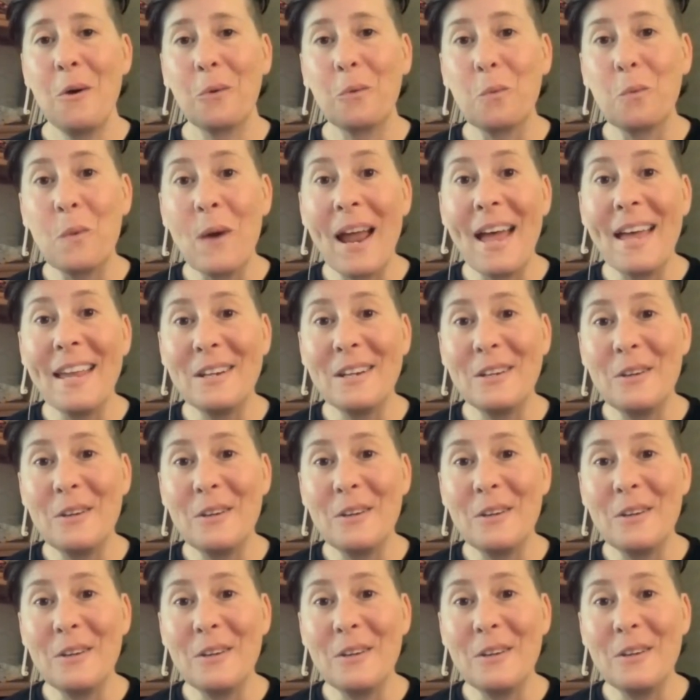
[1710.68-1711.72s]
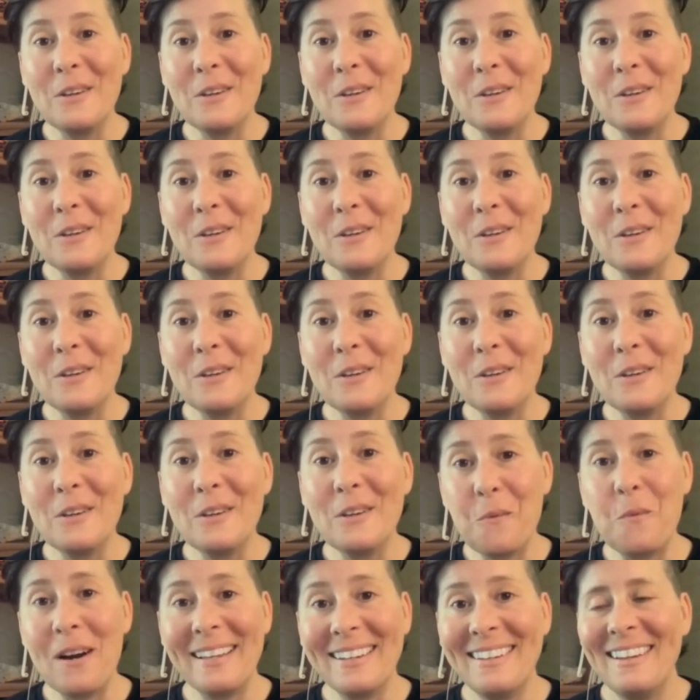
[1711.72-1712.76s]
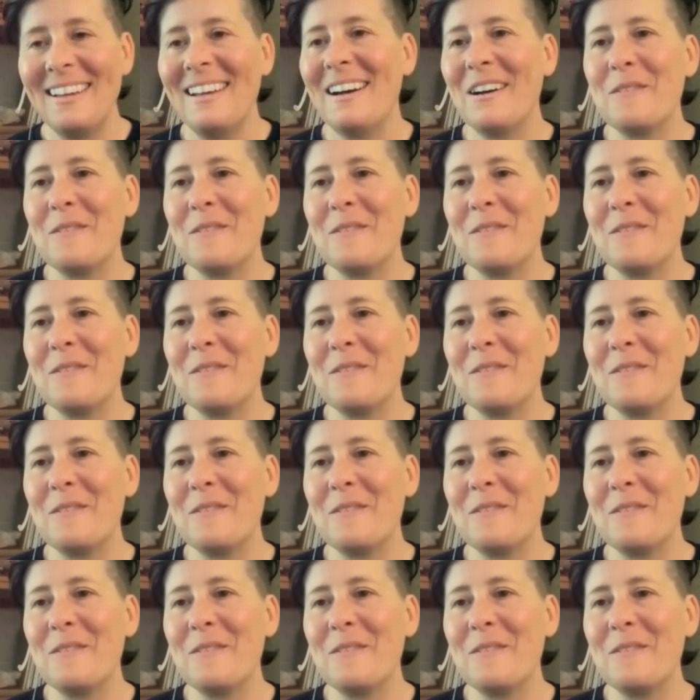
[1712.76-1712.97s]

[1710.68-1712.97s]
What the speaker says: Ren 1.